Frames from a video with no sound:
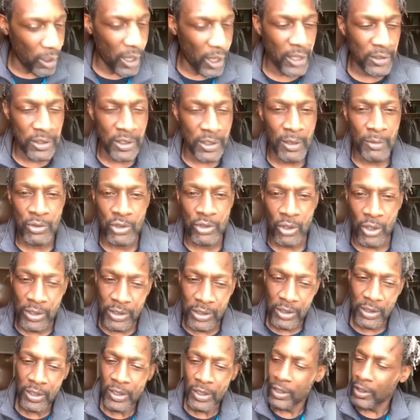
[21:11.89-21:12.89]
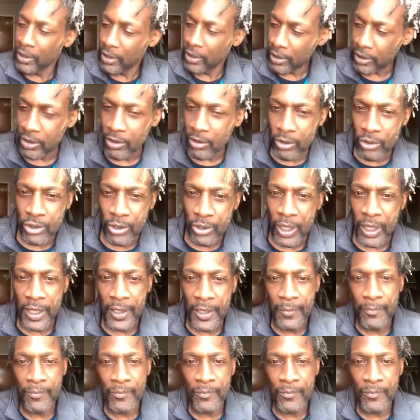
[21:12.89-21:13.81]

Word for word: answer them joints, you know what I'm saying?